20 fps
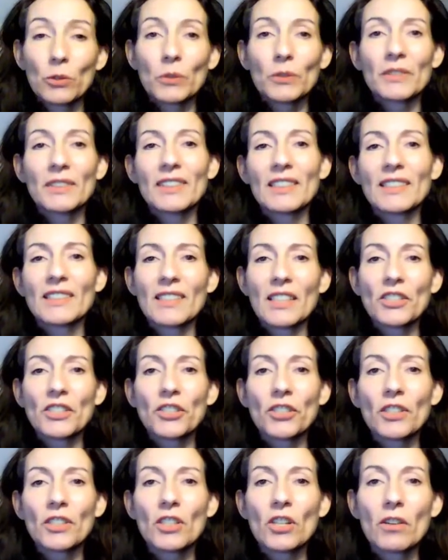This
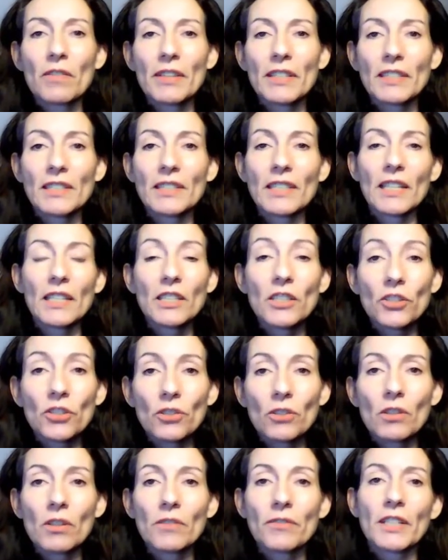session covers the
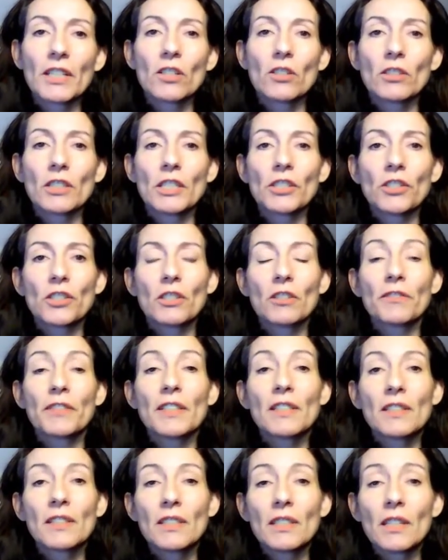issue of recognition of
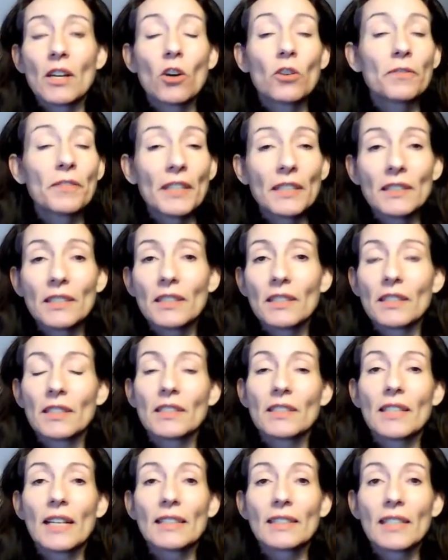
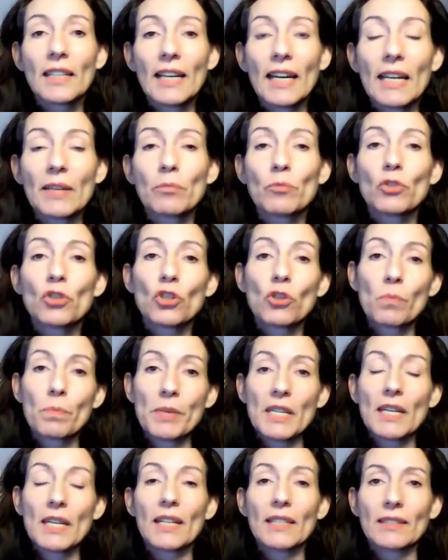entities that claim to
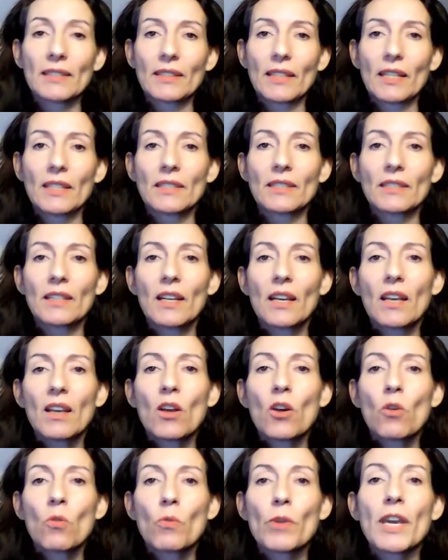be states.
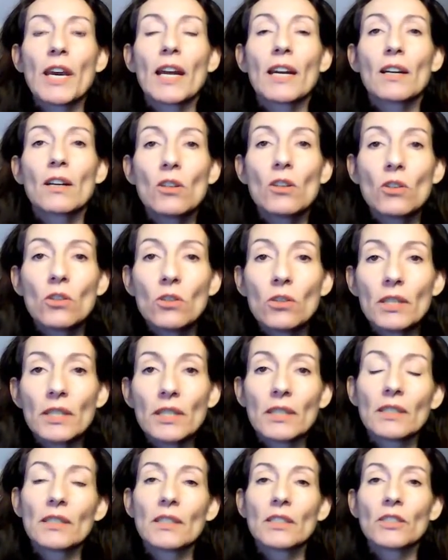We are
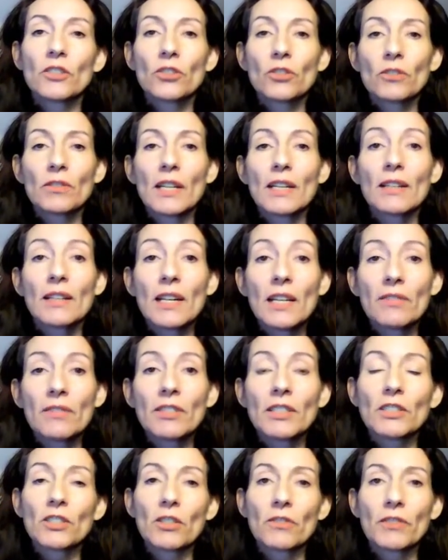looking into the
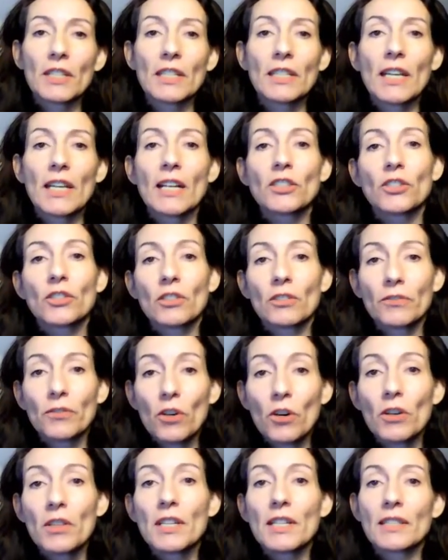relevance of the reaction of
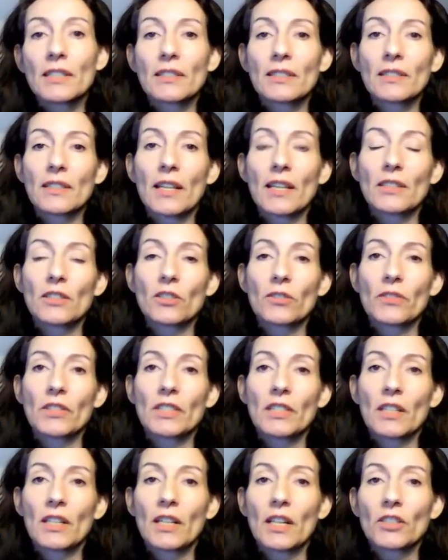other states of the
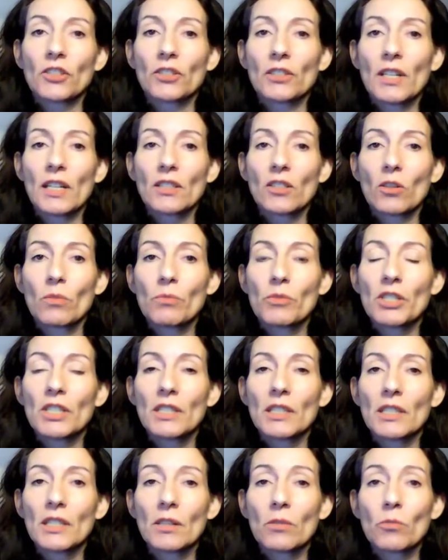international
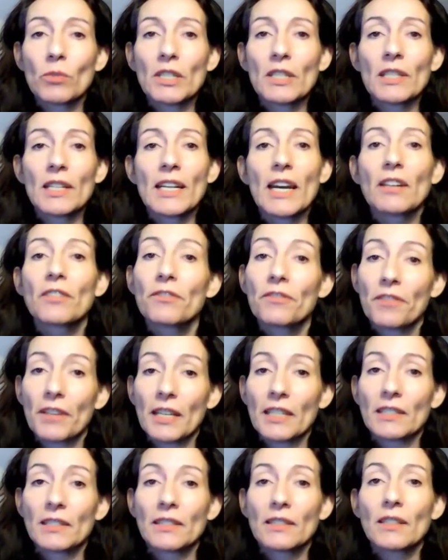community when they are
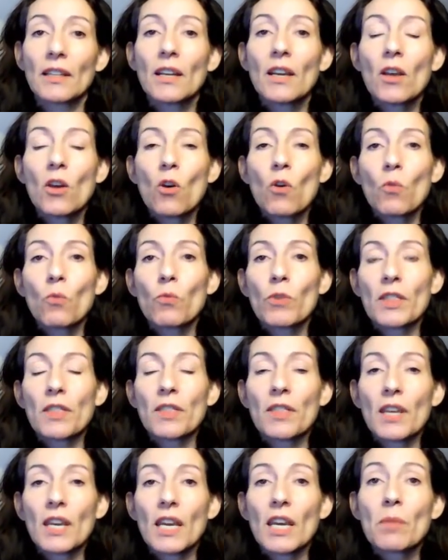faced
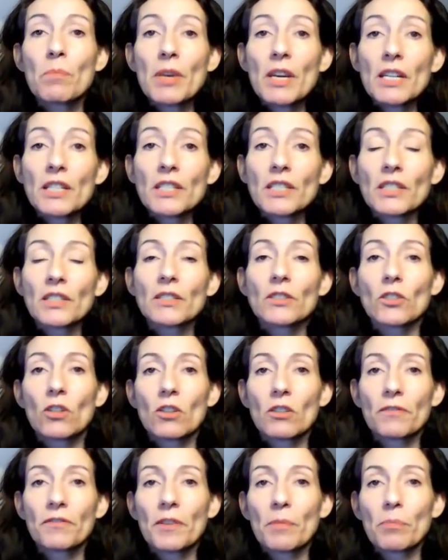with the emergence
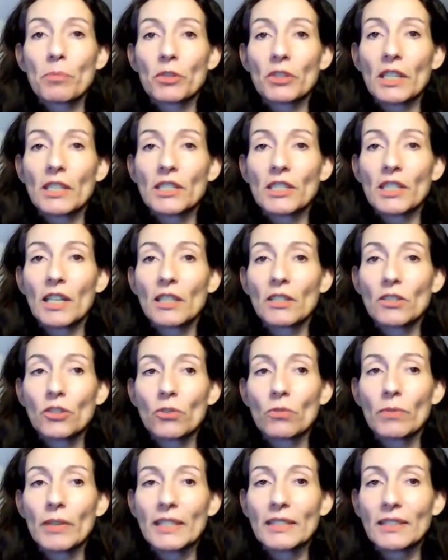of a potential
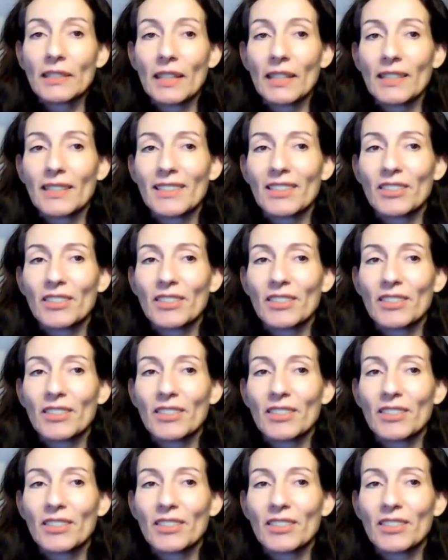new state.